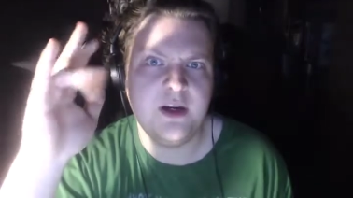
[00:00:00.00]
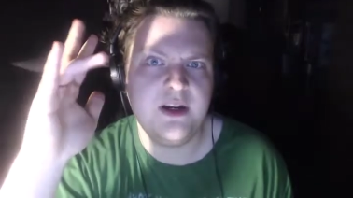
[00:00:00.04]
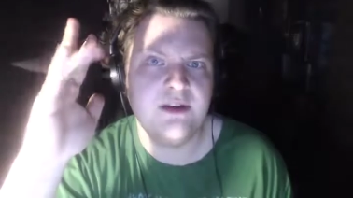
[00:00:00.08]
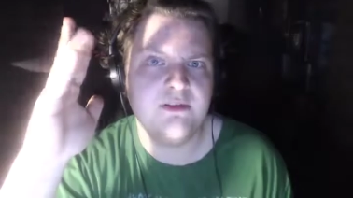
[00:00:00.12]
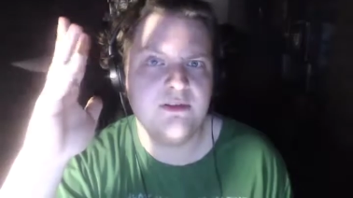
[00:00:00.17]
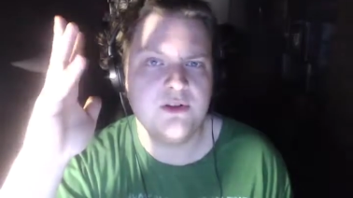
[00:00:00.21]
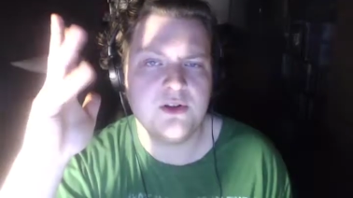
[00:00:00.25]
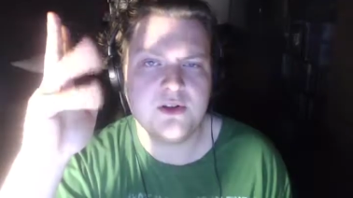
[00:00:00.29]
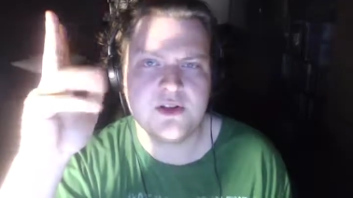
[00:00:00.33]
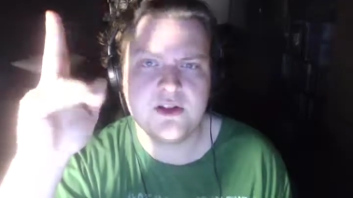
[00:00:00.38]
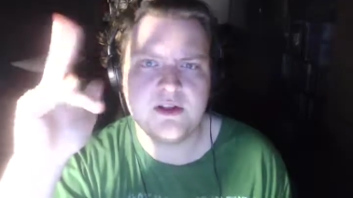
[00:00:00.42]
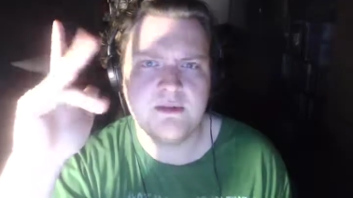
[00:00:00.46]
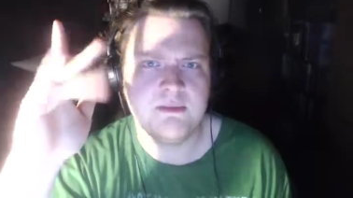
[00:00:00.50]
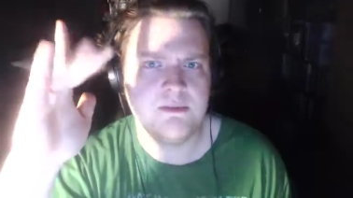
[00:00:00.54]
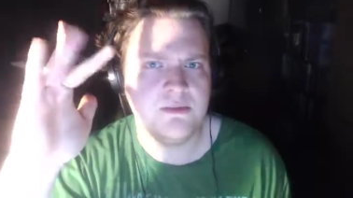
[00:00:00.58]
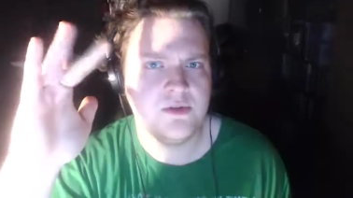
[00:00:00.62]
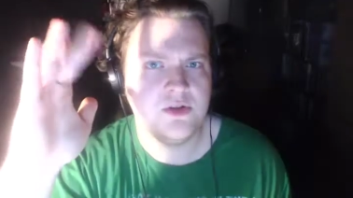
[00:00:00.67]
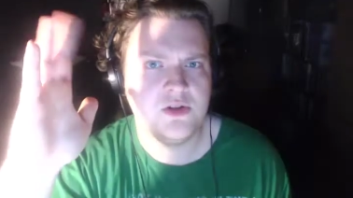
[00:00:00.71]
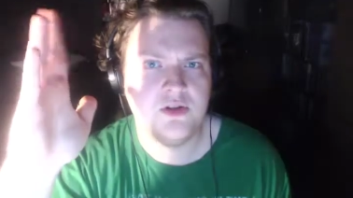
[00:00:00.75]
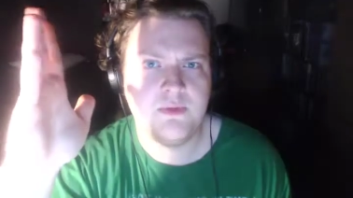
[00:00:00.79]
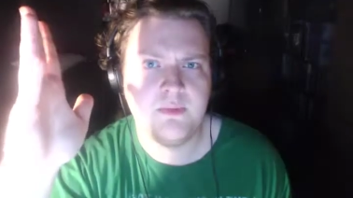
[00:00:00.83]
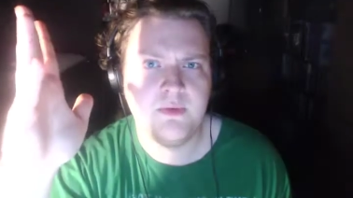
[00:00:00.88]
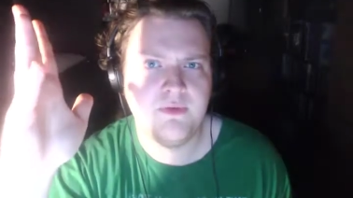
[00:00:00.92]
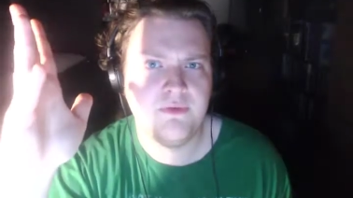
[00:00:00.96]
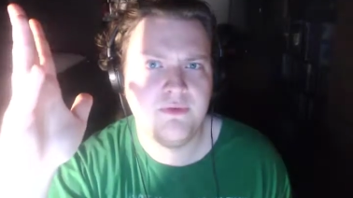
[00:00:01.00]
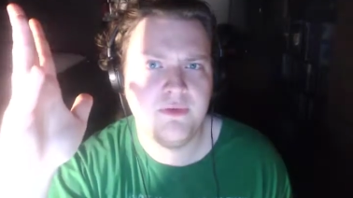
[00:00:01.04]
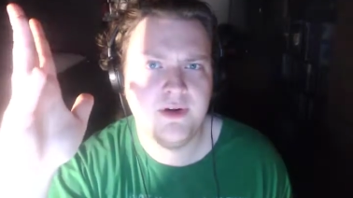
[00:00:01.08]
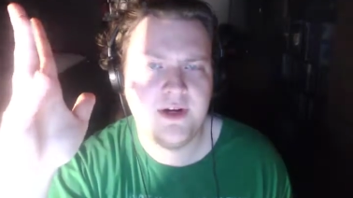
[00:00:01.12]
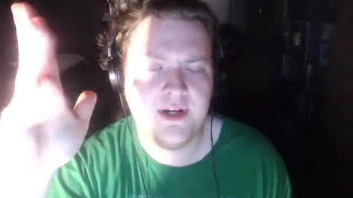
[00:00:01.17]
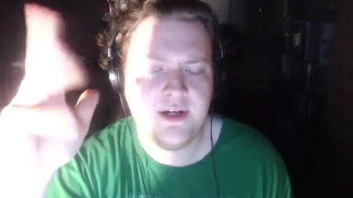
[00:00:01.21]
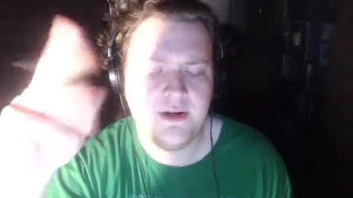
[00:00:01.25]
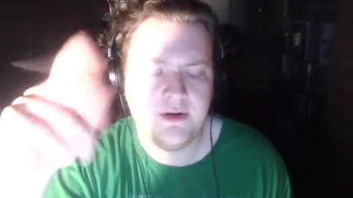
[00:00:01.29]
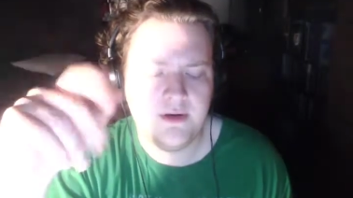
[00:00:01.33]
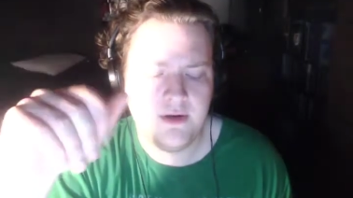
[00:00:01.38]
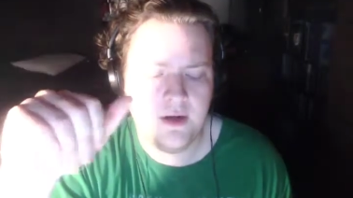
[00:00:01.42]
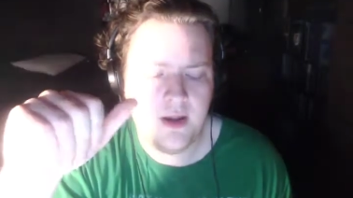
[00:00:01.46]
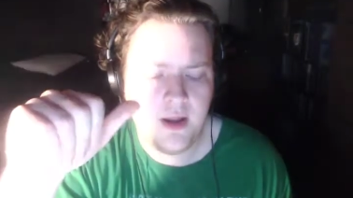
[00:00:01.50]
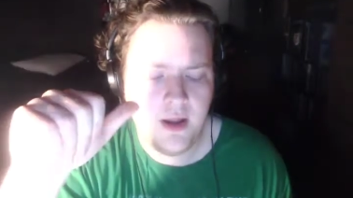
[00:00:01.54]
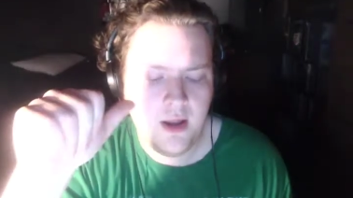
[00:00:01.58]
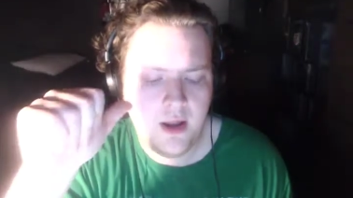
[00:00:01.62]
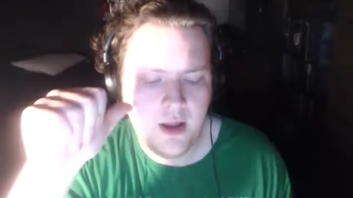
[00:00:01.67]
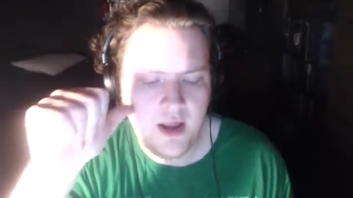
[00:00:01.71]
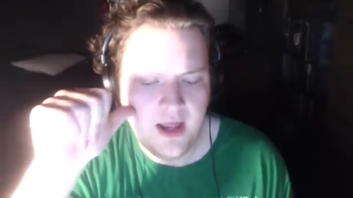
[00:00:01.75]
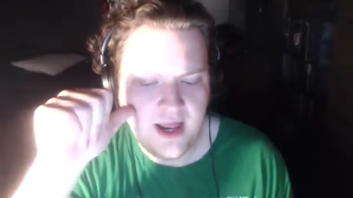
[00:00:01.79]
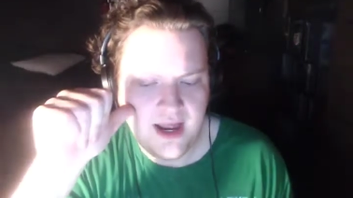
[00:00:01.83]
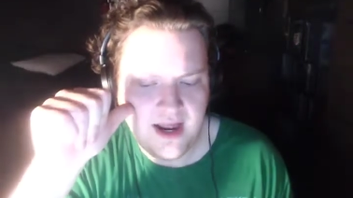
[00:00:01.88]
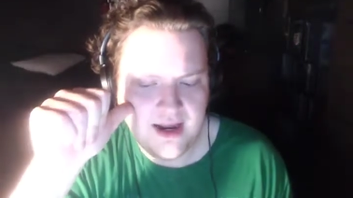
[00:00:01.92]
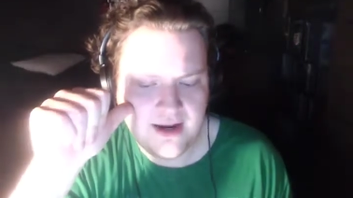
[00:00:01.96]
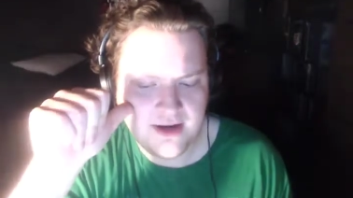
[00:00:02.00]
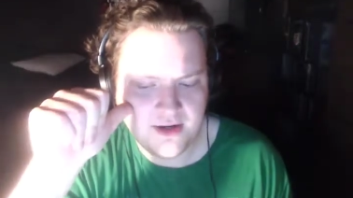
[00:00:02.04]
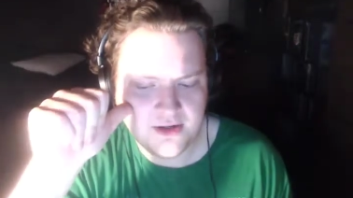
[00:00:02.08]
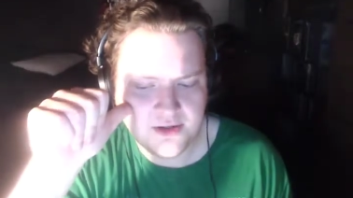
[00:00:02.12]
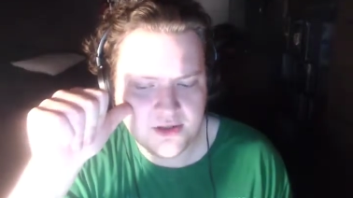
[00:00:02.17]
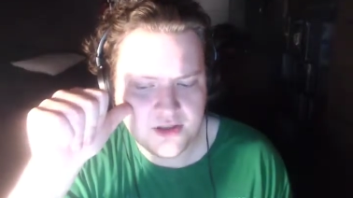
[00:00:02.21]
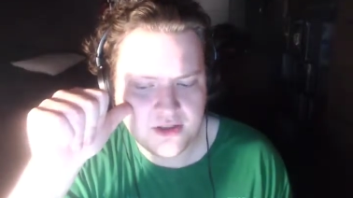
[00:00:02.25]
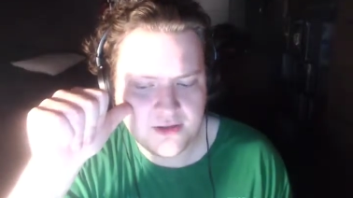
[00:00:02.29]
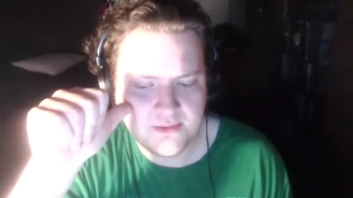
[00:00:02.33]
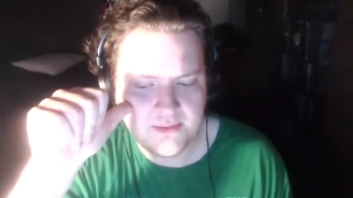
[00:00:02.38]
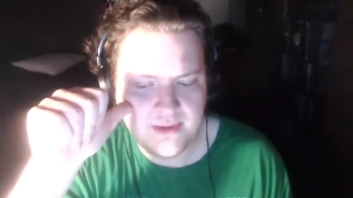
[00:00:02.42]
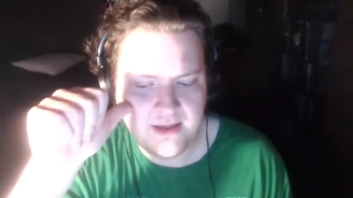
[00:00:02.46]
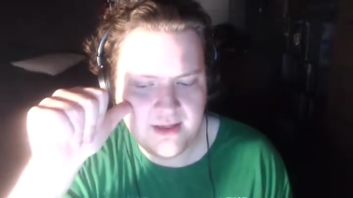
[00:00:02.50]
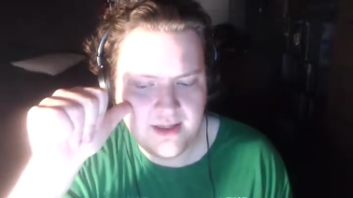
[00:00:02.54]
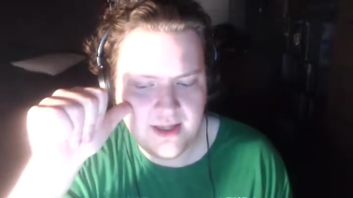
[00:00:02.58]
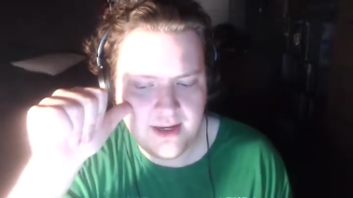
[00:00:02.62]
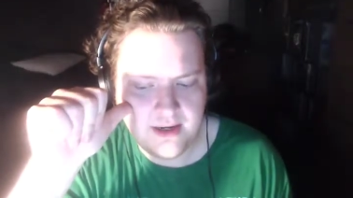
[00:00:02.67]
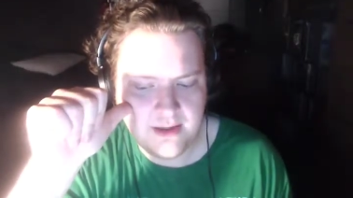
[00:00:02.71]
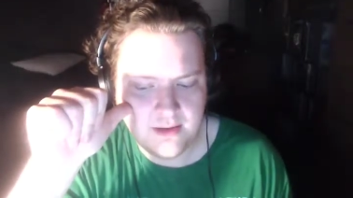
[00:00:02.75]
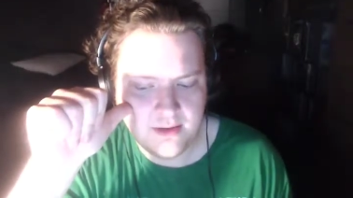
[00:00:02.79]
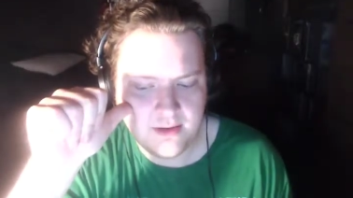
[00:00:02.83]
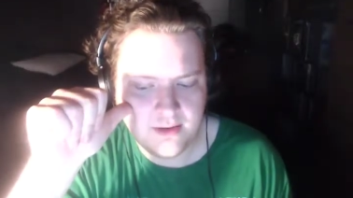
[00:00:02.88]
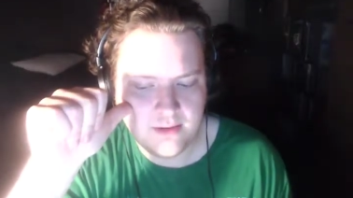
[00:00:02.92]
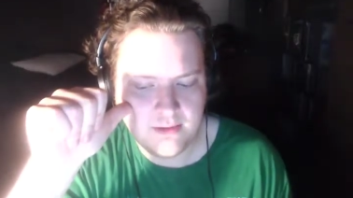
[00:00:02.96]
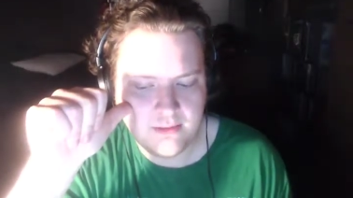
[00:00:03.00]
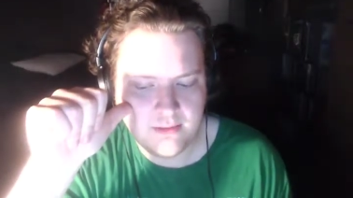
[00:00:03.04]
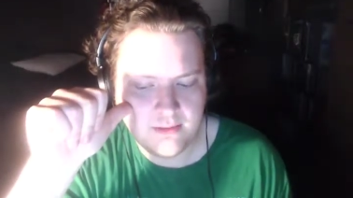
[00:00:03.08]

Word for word: evil or something super freaky, and I'll just be like,